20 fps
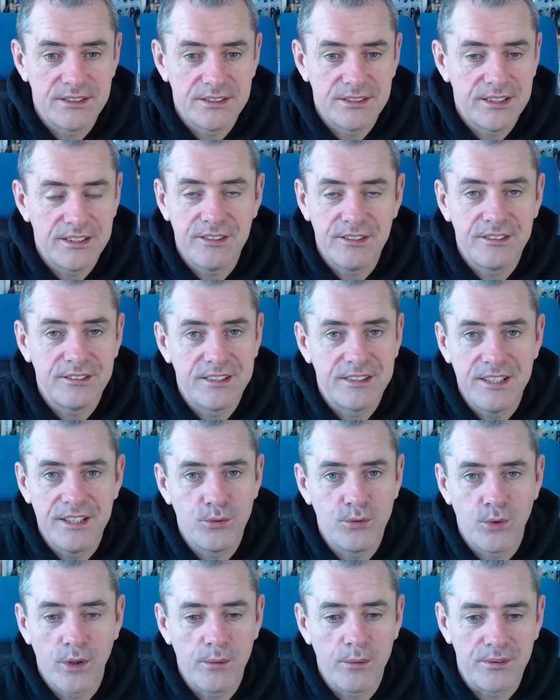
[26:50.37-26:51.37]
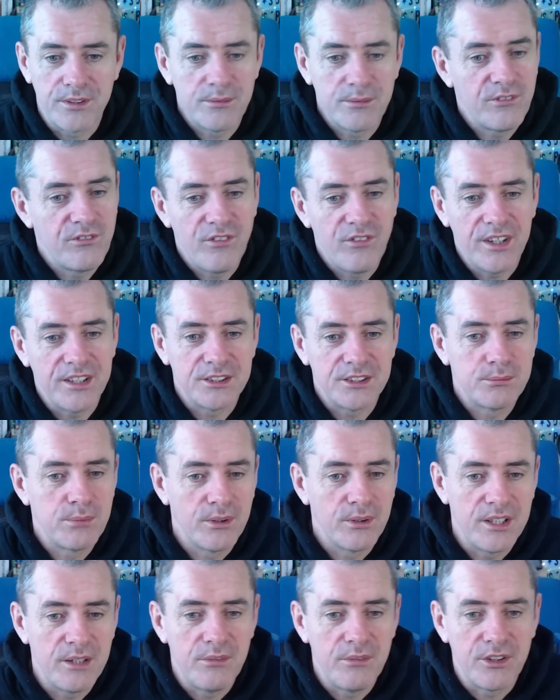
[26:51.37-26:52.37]
you don't need to worry about it. It'll be fine. Just
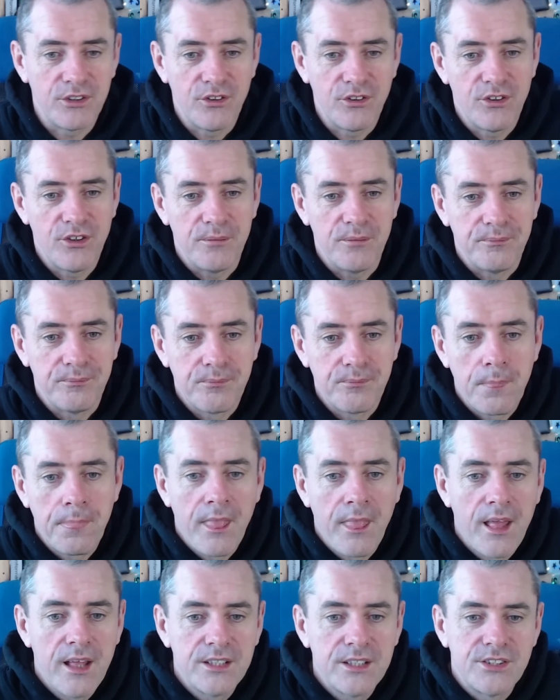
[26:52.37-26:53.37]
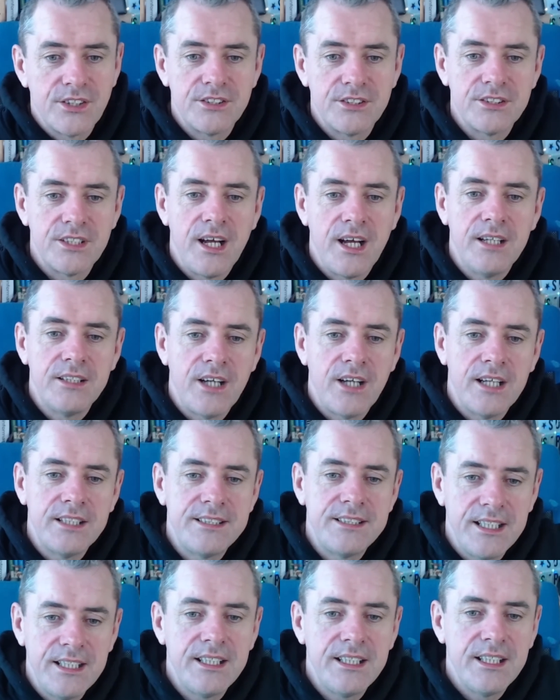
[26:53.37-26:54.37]
plug it in when you're going home. So I
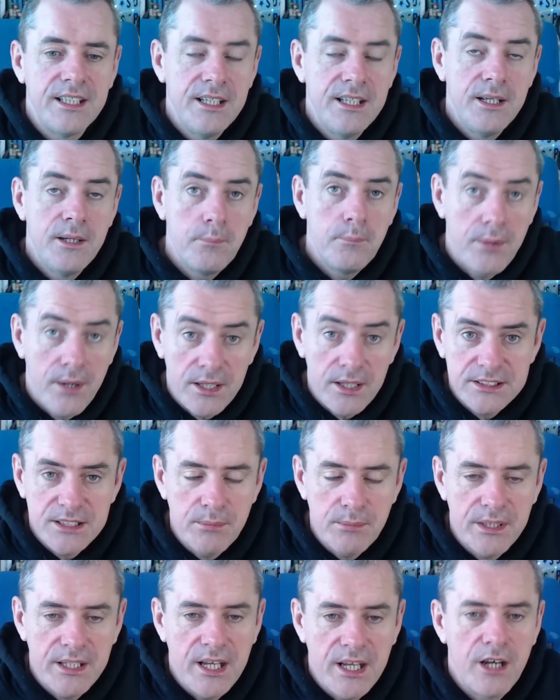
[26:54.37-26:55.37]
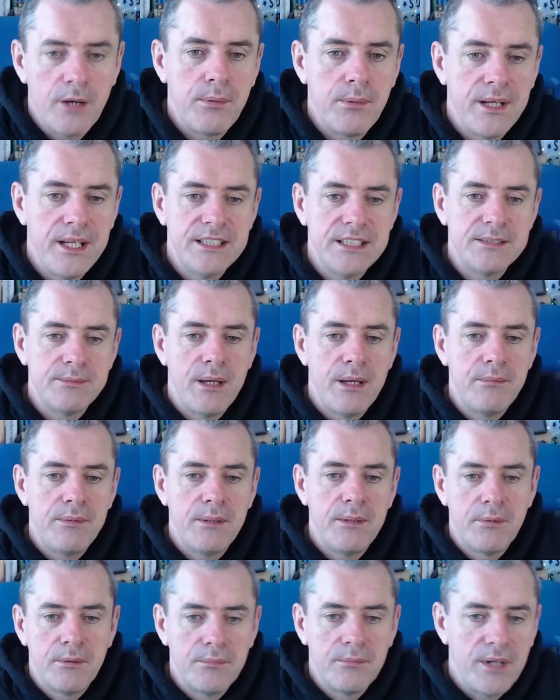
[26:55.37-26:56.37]
think possibly airplanes, maybe,
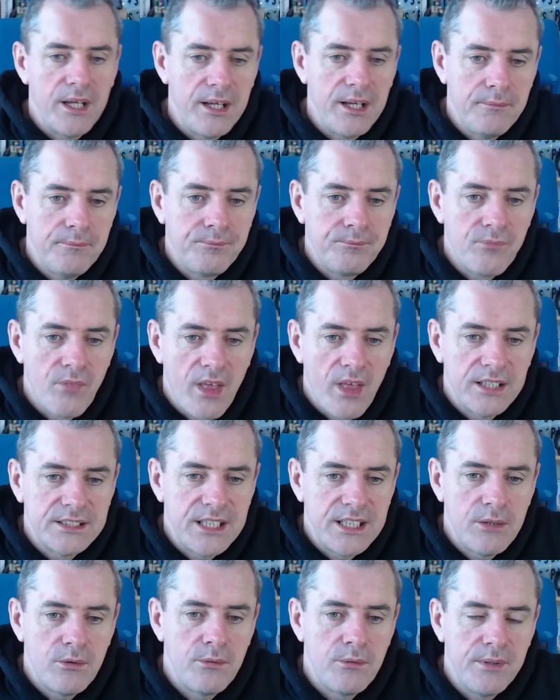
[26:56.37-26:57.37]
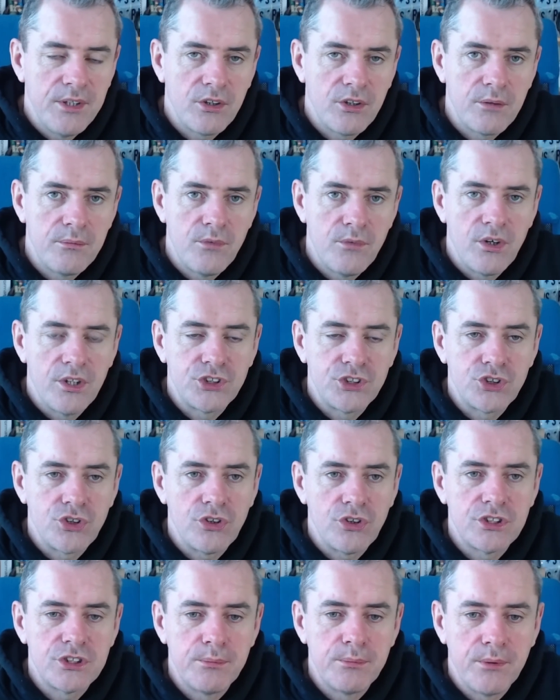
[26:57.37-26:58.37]
but I'd say we'd be looking more at
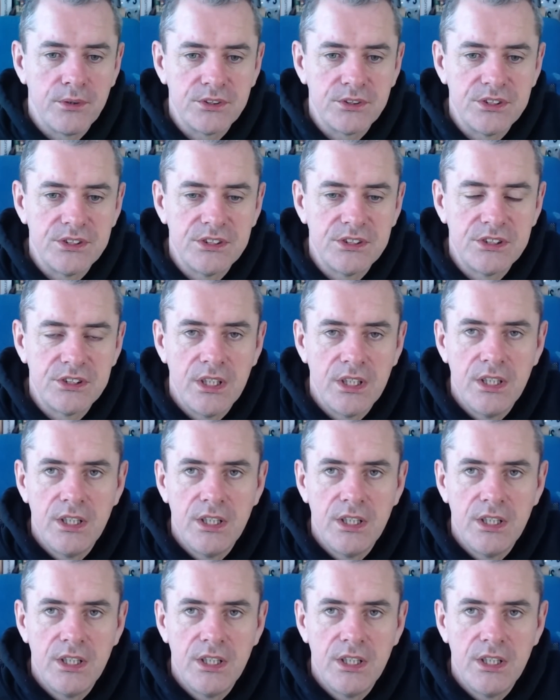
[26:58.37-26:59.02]
trucks, buses,